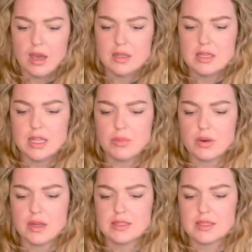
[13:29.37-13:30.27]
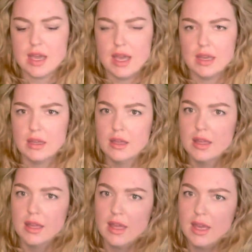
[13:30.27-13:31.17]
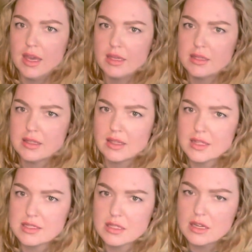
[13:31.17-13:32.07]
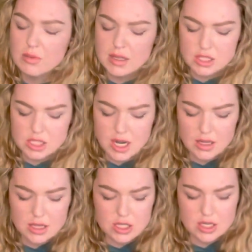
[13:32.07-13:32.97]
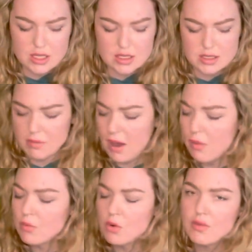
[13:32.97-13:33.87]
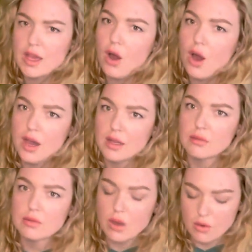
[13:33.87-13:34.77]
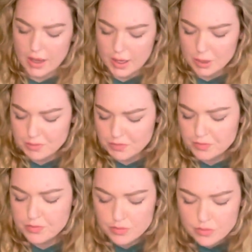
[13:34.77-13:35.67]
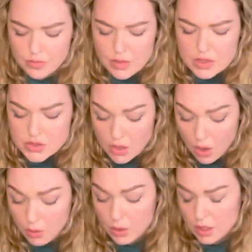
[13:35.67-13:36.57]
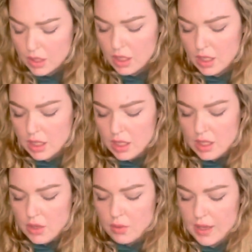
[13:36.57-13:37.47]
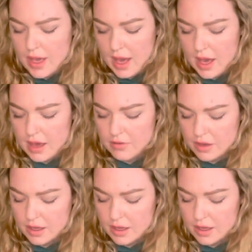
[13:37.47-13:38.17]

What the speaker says: deeper inside. And that's going to be the challenge, is about moving on, okay? So we have,